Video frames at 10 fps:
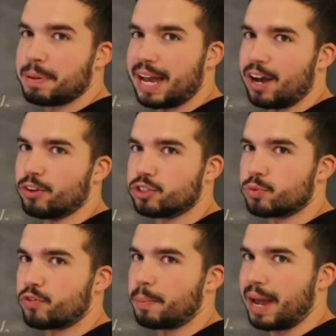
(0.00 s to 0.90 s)
pounds
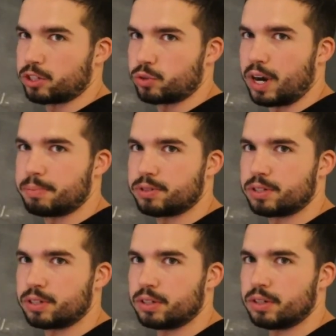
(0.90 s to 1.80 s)
for max
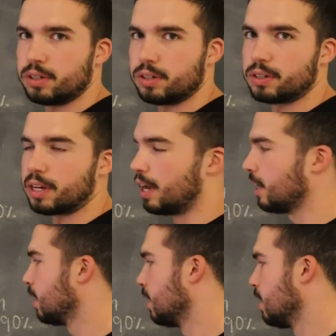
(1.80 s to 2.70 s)
reps.
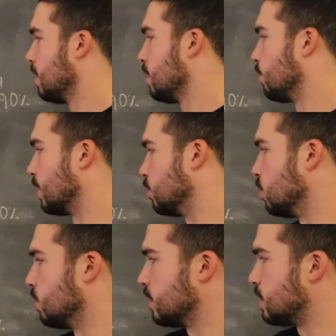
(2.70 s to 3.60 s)
Okay, we can
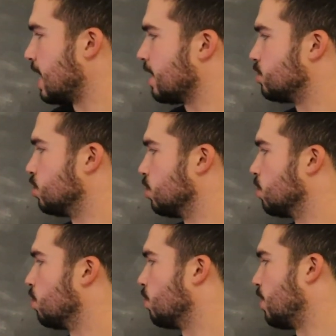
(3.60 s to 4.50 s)
do it with the snatch too.
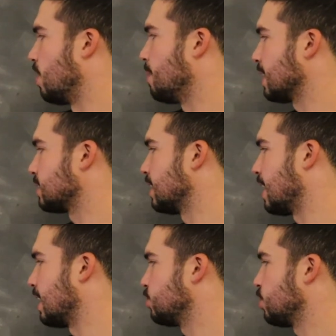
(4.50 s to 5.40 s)
1 rep max
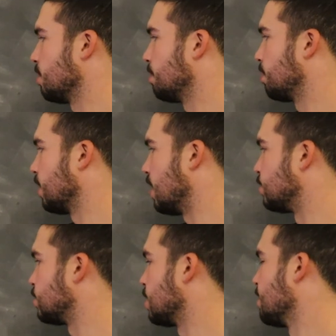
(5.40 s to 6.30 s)
snatch
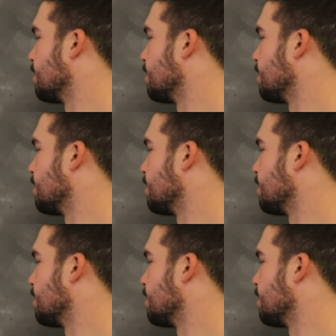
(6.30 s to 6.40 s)
plus